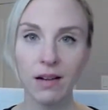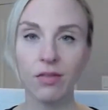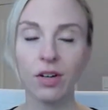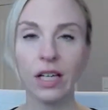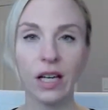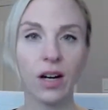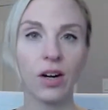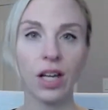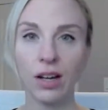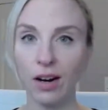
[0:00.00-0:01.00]
every year,
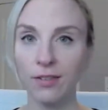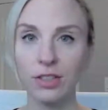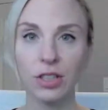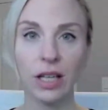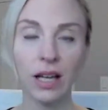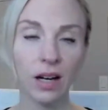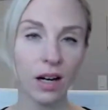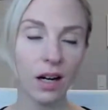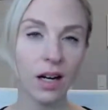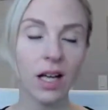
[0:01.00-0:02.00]
year after
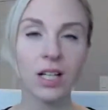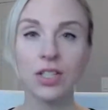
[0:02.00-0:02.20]
year,